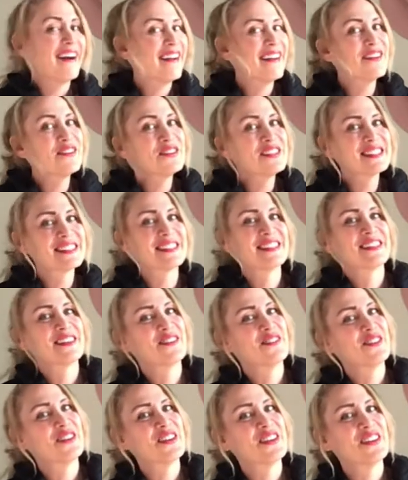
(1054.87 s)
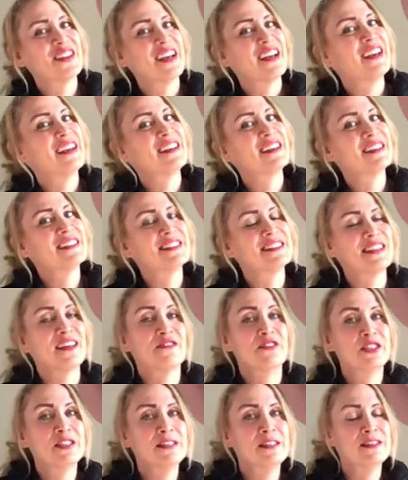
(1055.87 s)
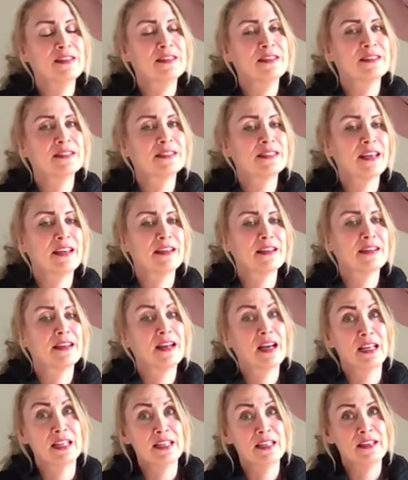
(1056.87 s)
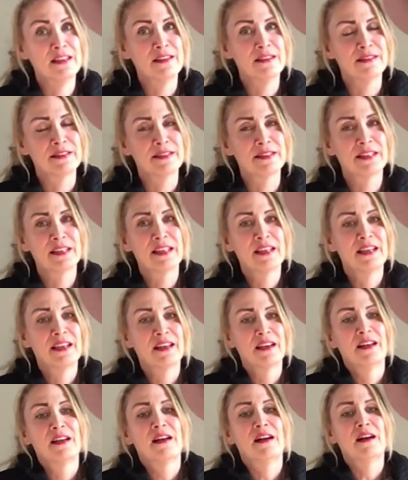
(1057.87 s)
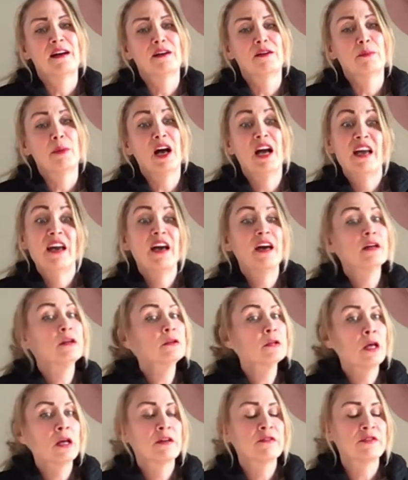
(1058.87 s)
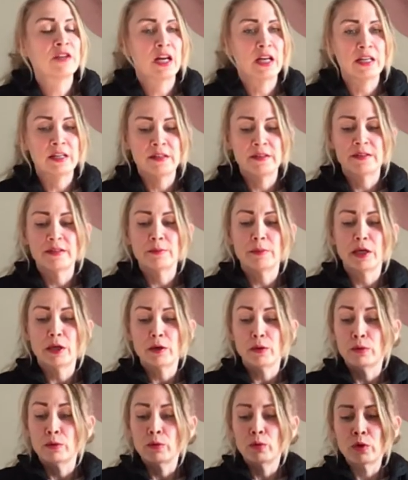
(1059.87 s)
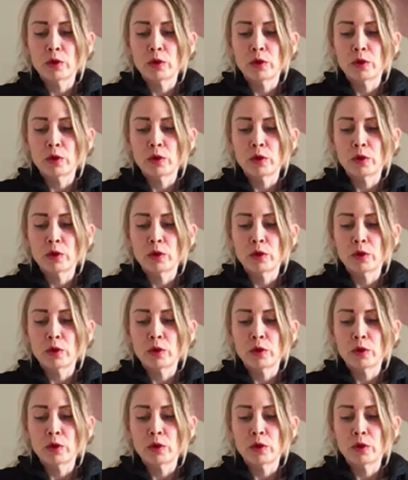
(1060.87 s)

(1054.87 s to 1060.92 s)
I always look for like 70s and 90s. Um, I had a lot of 90s in my own